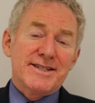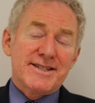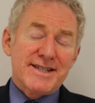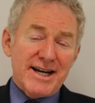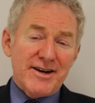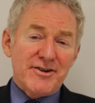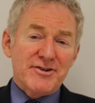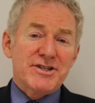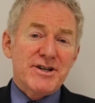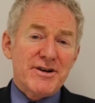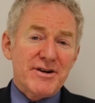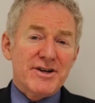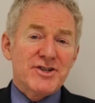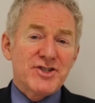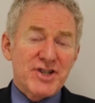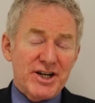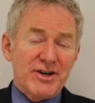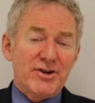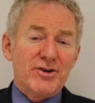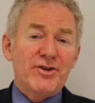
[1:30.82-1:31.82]
Secretary
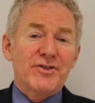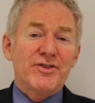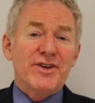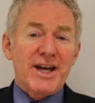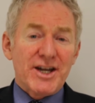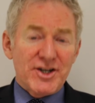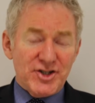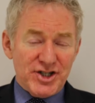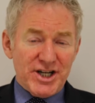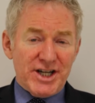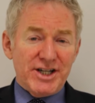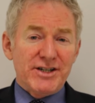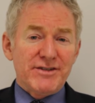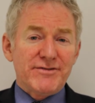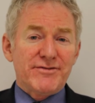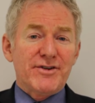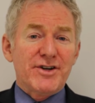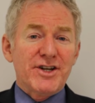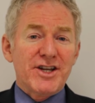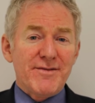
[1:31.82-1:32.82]
General's Agenda
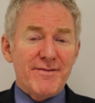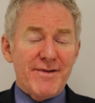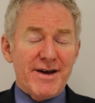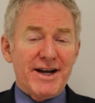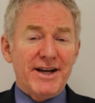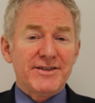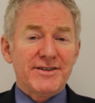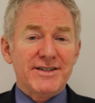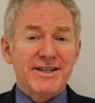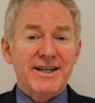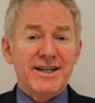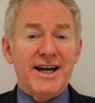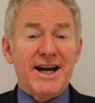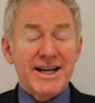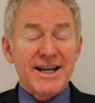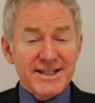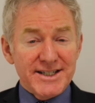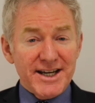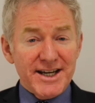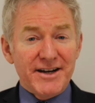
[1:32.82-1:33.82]
for Humanity
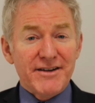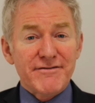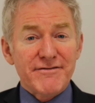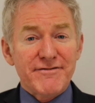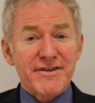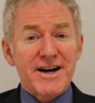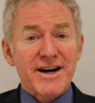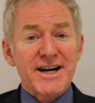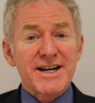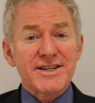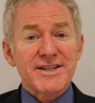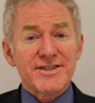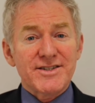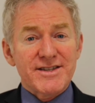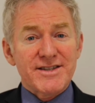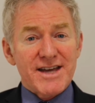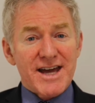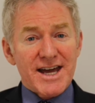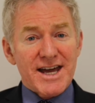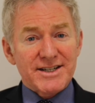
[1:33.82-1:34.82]
identifies
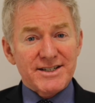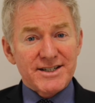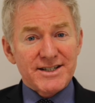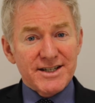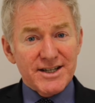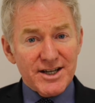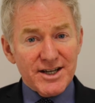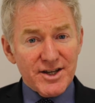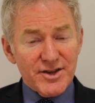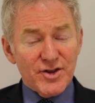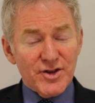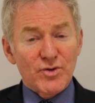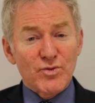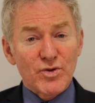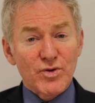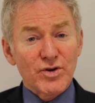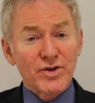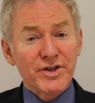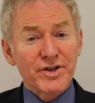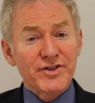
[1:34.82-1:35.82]
that the
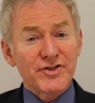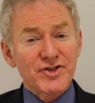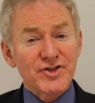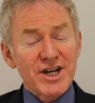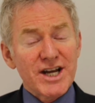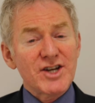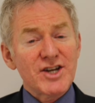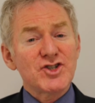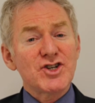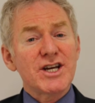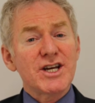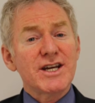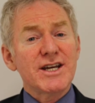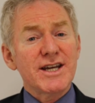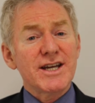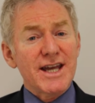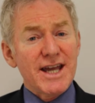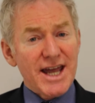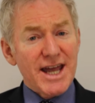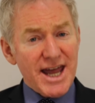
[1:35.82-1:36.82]
world is
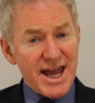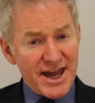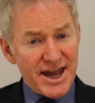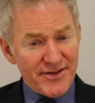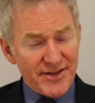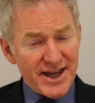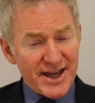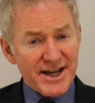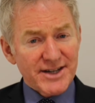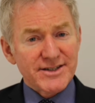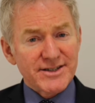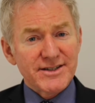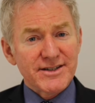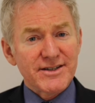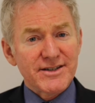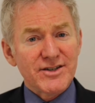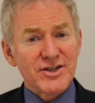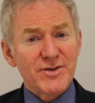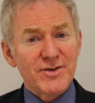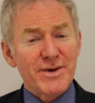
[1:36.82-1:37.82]
changing and that
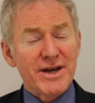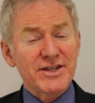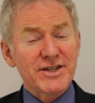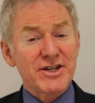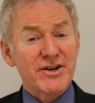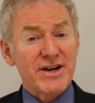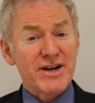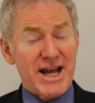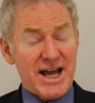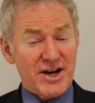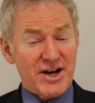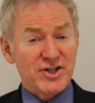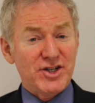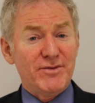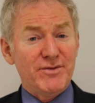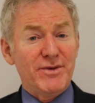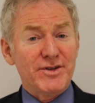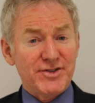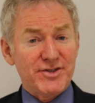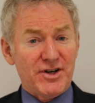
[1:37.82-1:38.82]
humanitarian
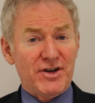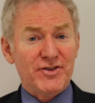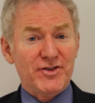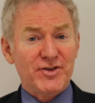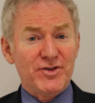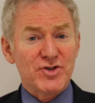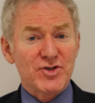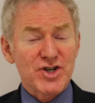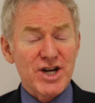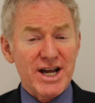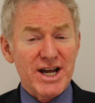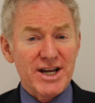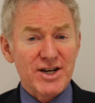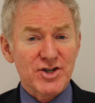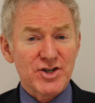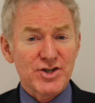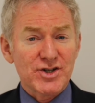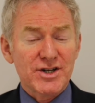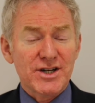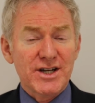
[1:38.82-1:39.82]
action must also
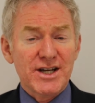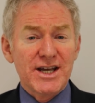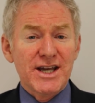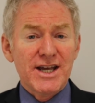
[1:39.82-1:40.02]
change.